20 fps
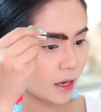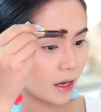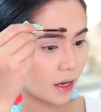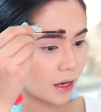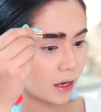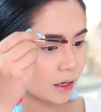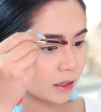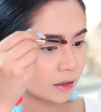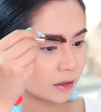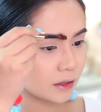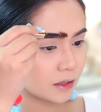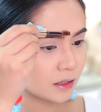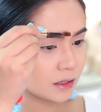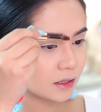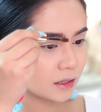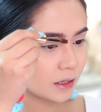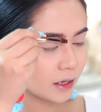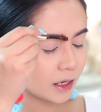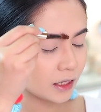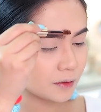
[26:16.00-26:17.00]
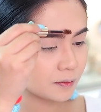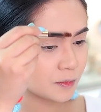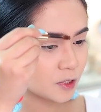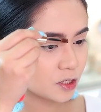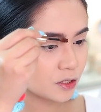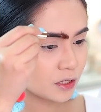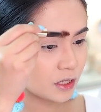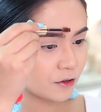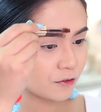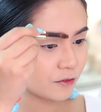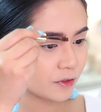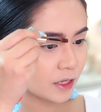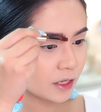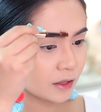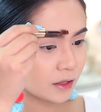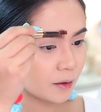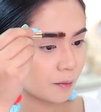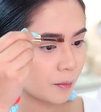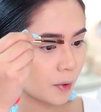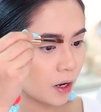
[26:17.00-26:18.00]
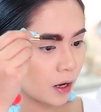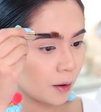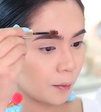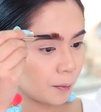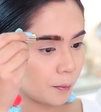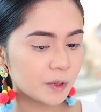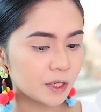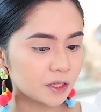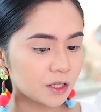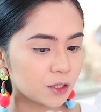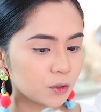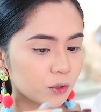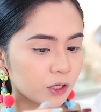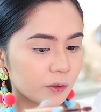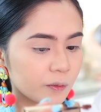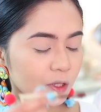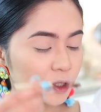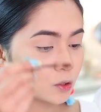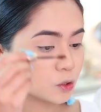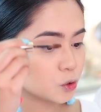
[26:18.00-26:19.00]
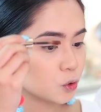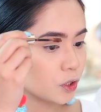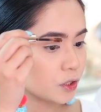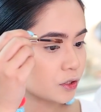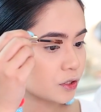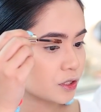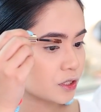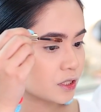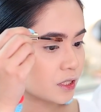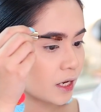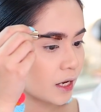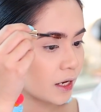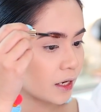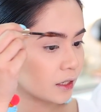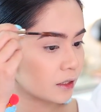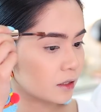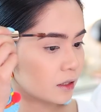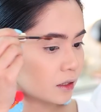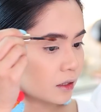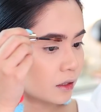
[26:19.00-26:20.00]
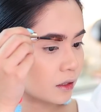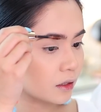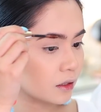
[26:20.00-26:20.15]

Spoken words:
And I'm just lifting them up. Gamitin ko naman yung shorter side